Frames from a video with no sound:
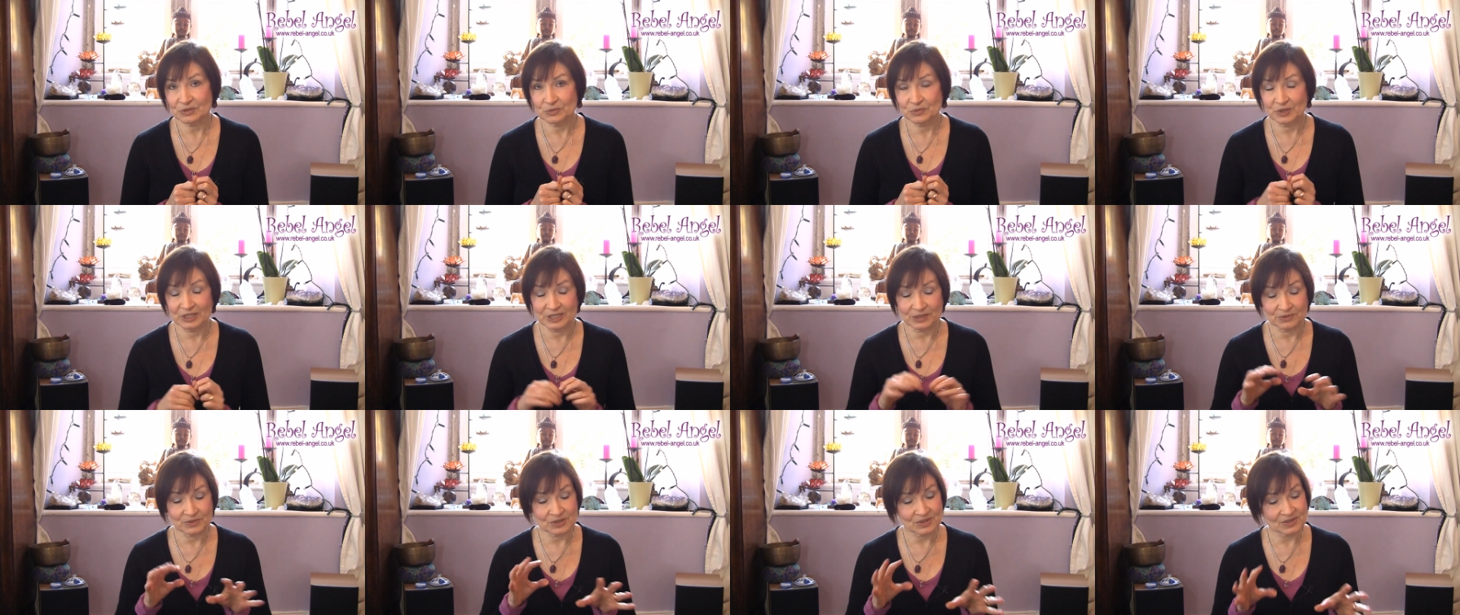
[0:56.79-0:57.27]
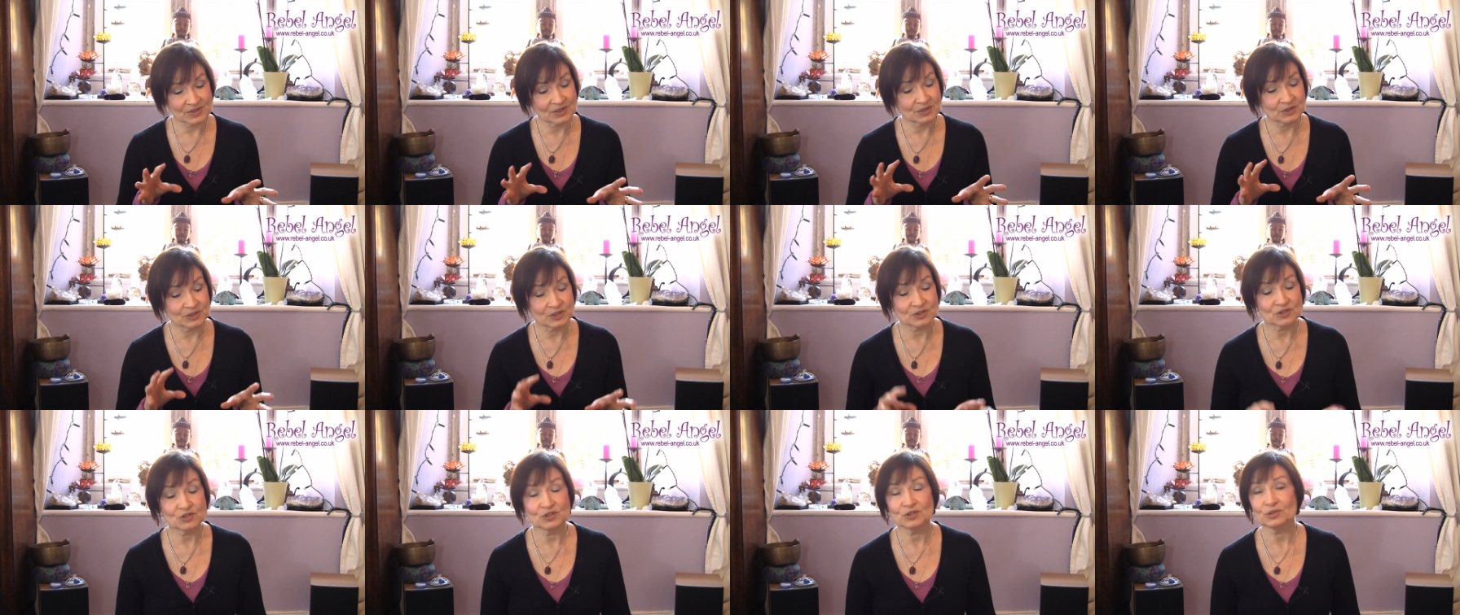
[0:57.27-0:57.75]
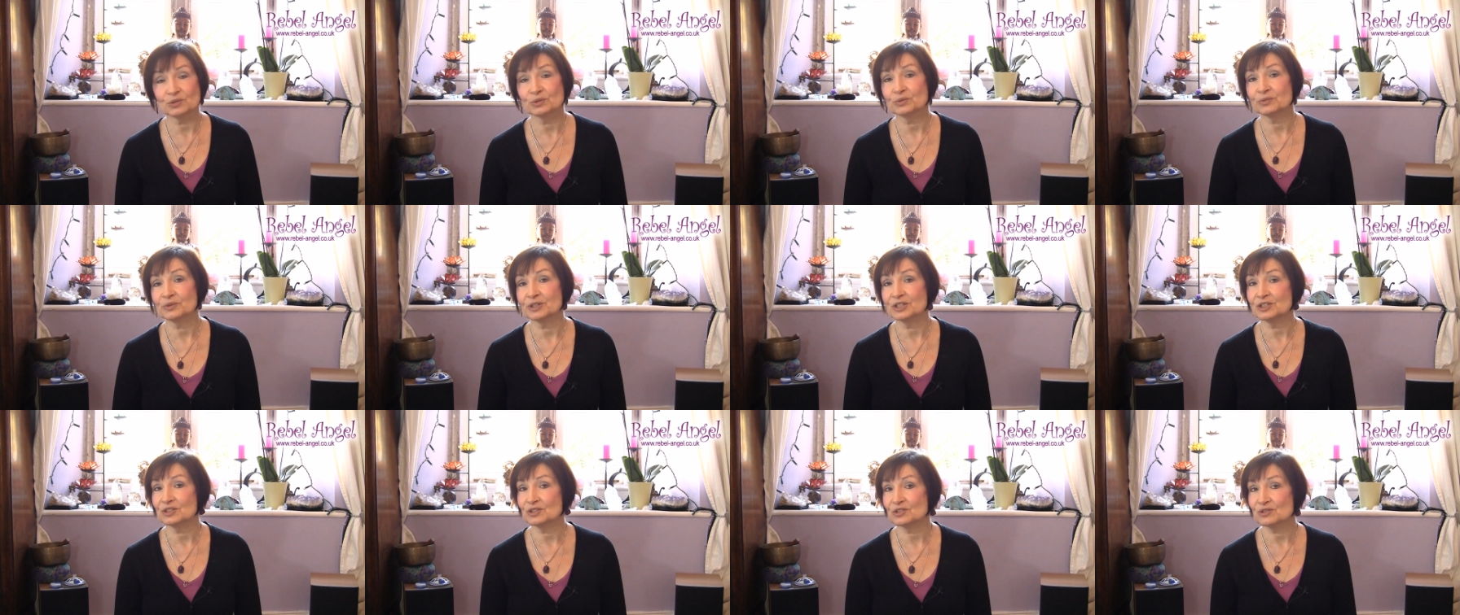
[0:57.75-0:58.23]
when it was sold as
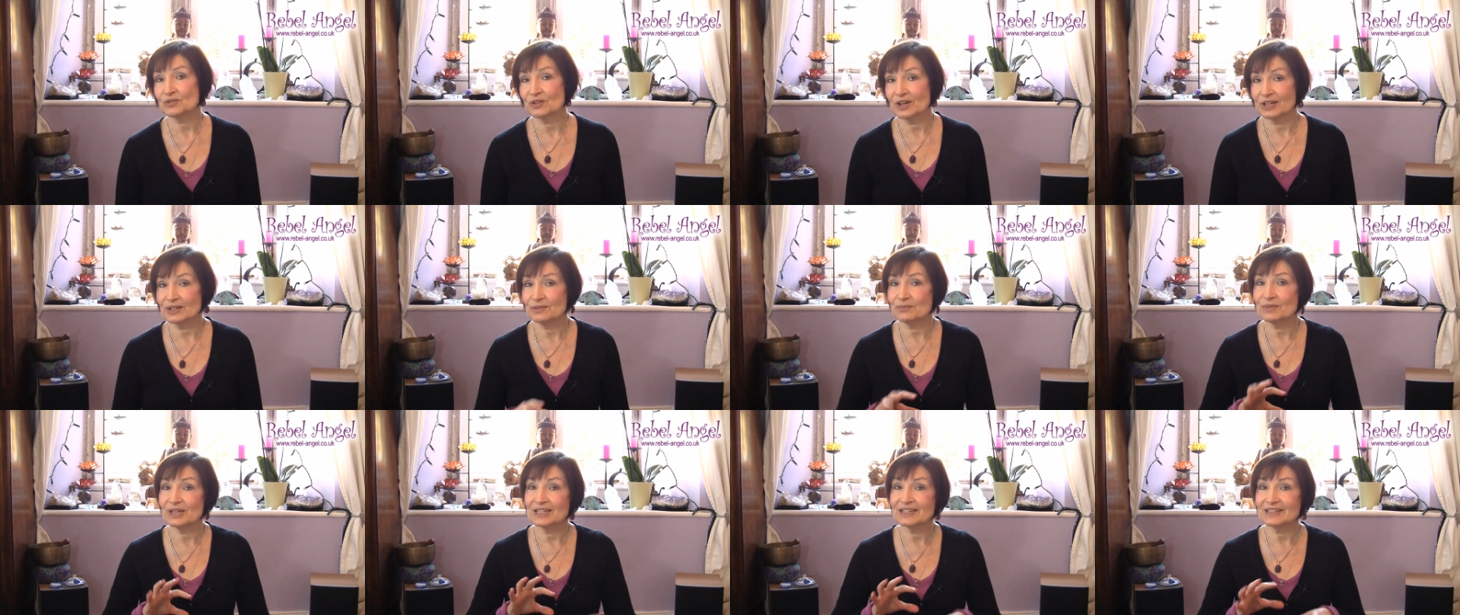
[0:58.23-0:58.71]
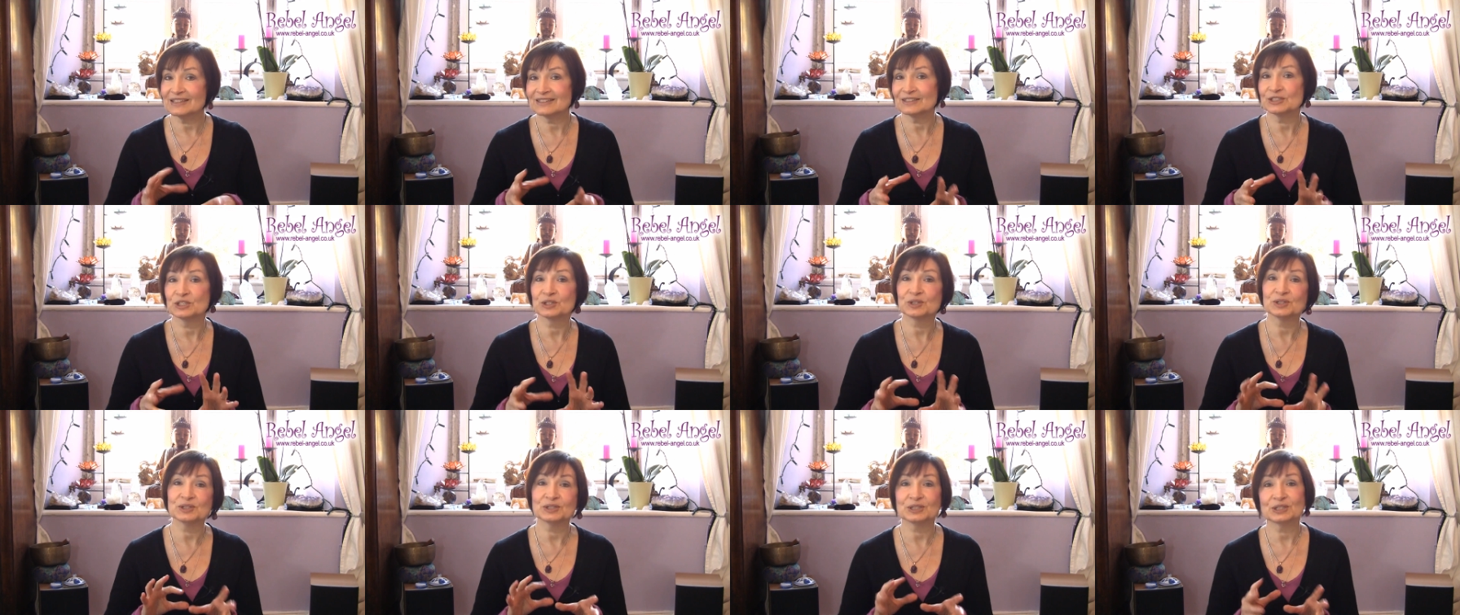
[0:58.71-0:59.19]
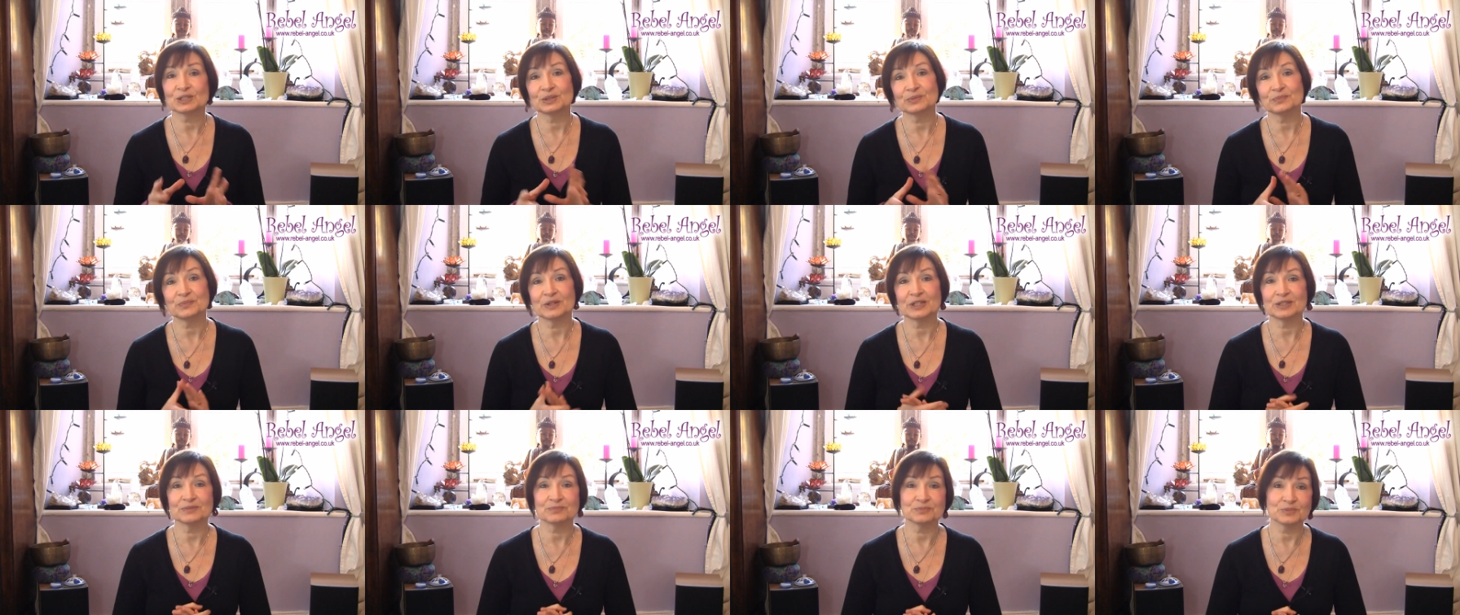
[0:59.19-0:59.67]
jewelry to try to make it look a little
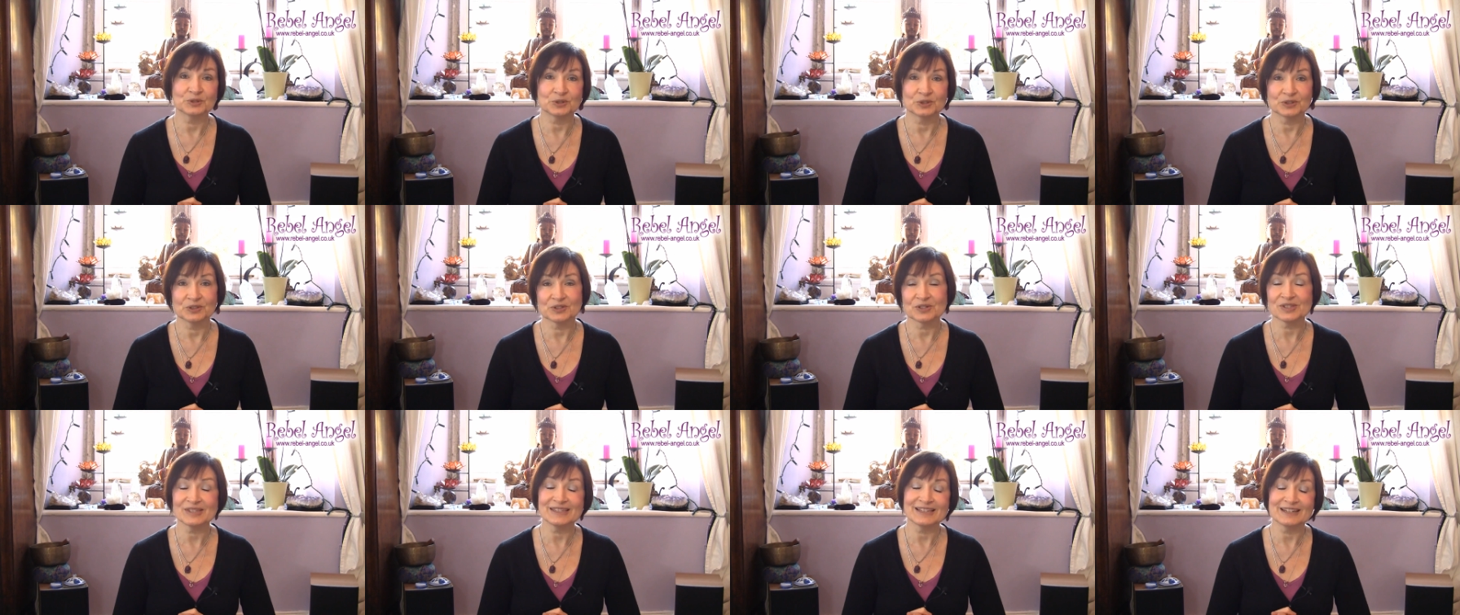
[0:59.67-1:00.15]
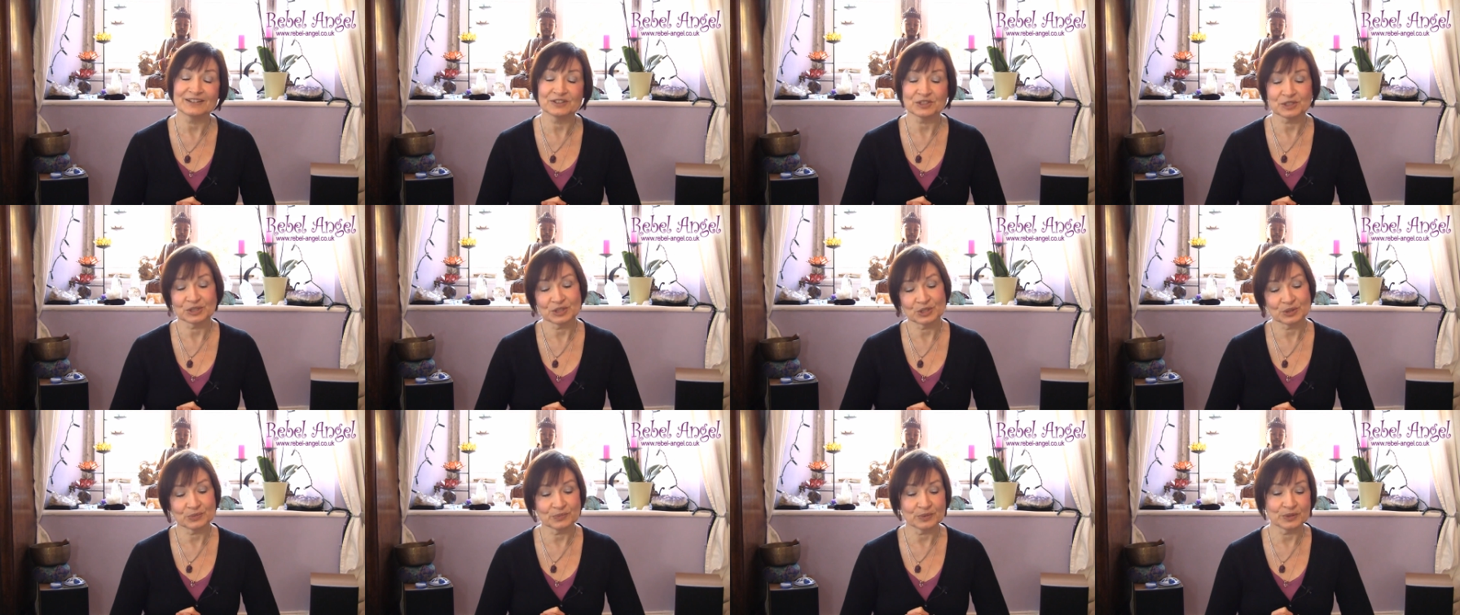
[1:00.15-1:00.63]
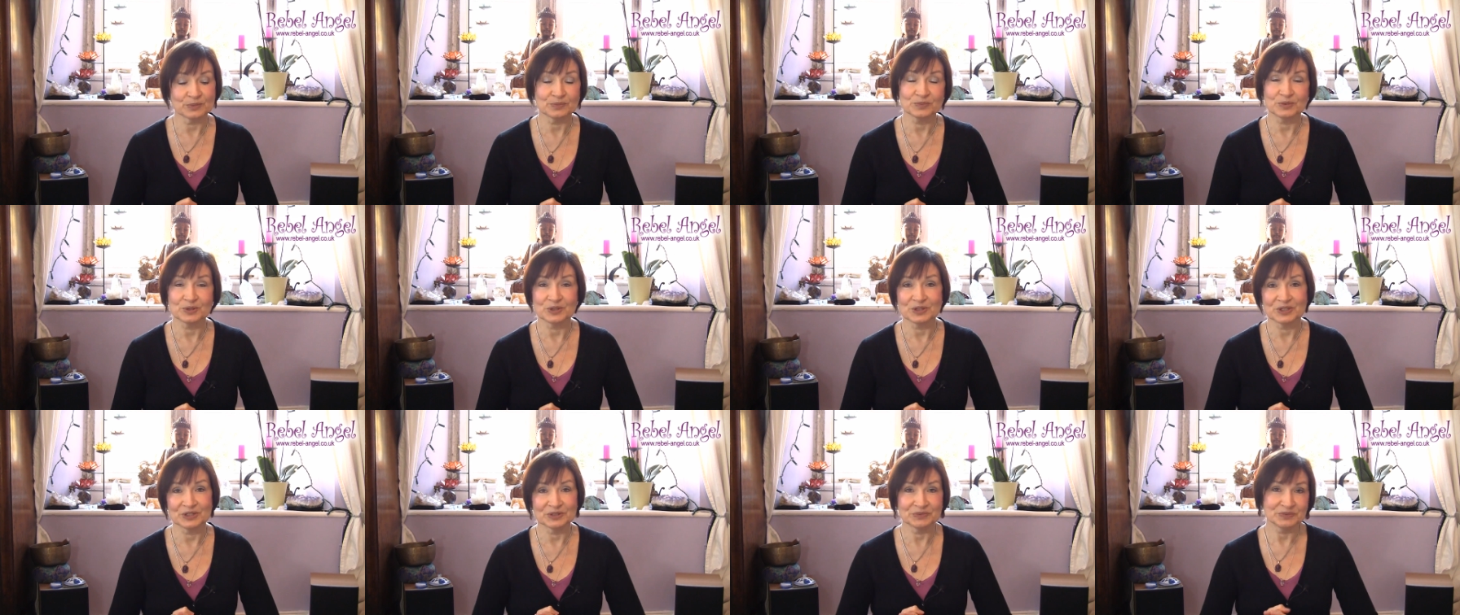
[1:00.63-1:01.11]
bit more, sound a little bit
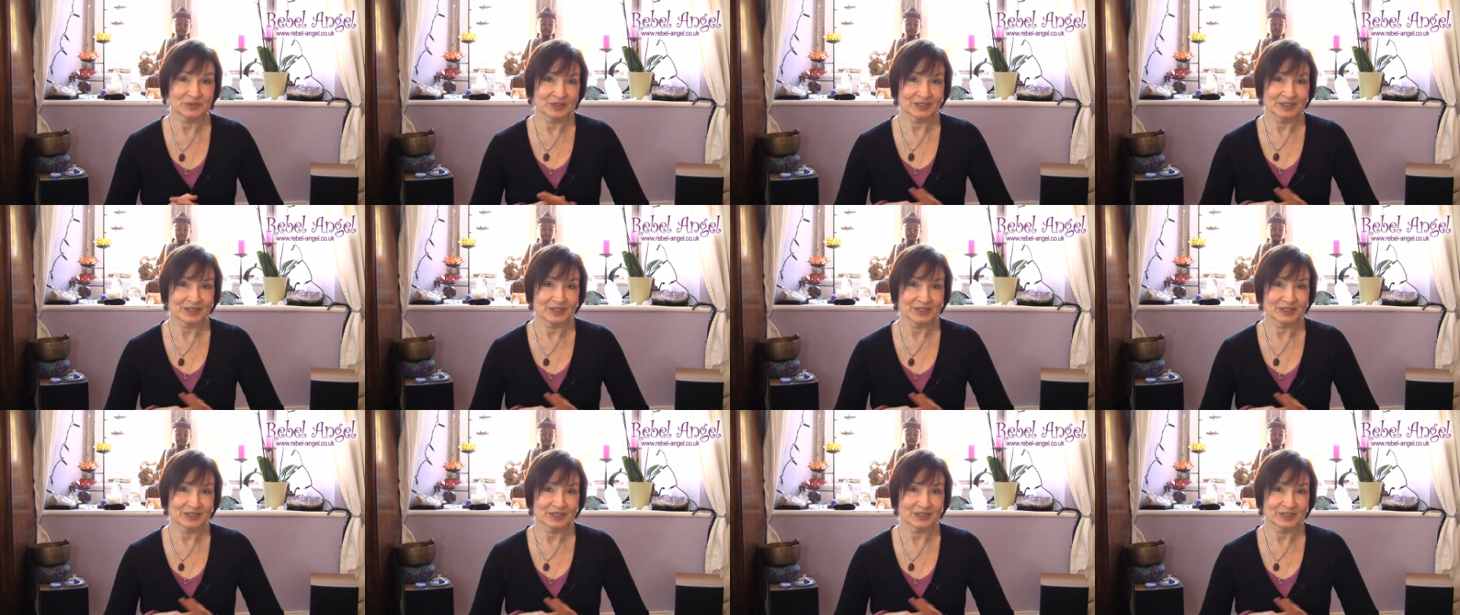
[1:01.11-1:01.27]
more